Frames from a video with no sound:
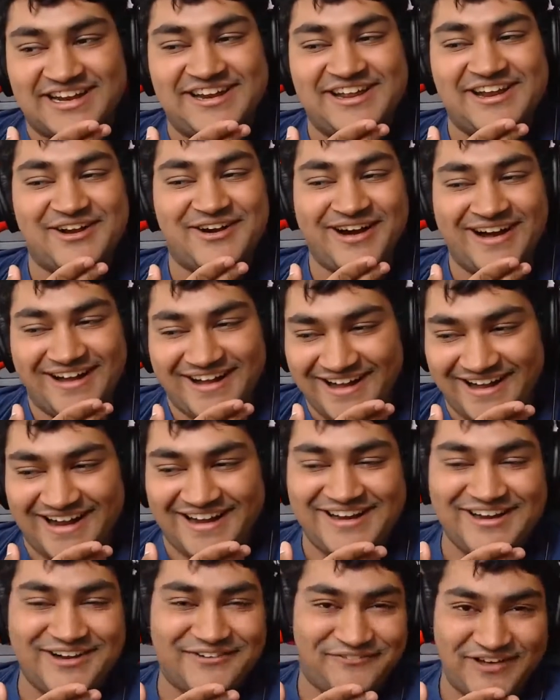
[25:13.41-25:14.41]
I need to
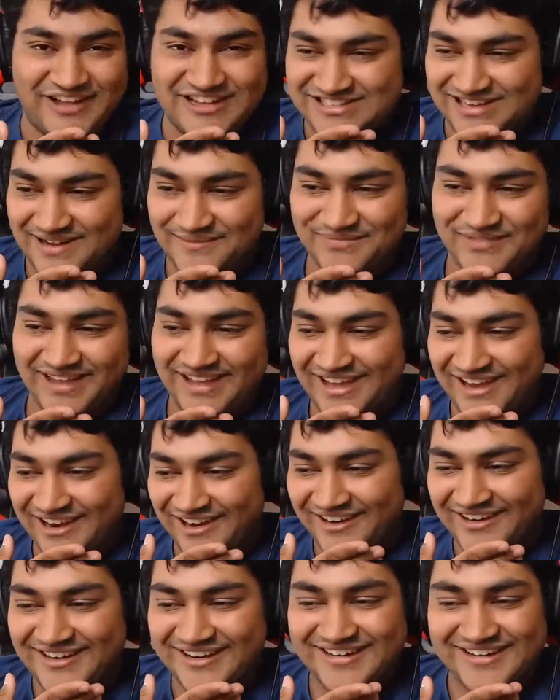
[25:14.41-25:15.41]
I need to fix something here.